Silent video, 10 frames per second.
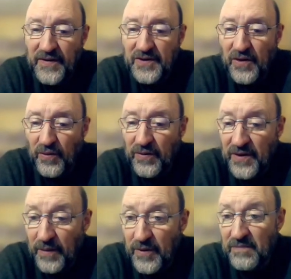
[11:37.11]
The total
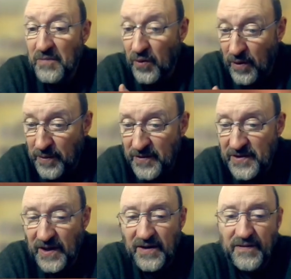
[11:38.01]
number or
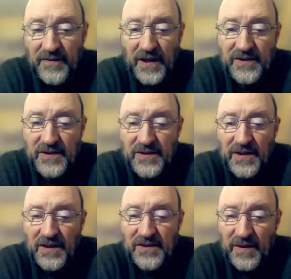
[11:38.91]
percent of cases
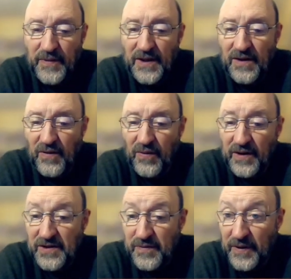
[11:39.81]
exhibiting or
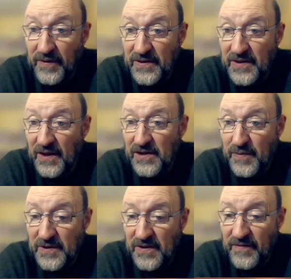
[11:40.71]
experiencing a
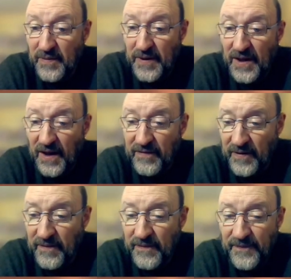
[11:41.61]
specific
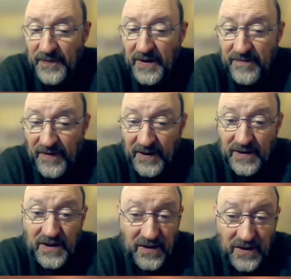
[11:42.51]
behavior,
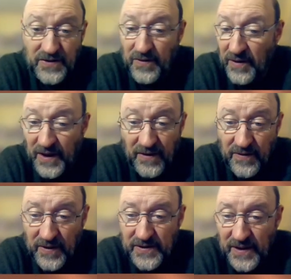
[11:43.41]
event, condition, or
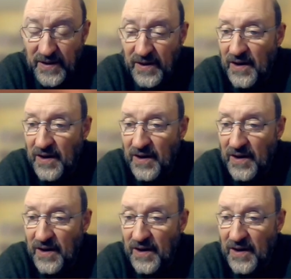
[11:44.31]
characteristic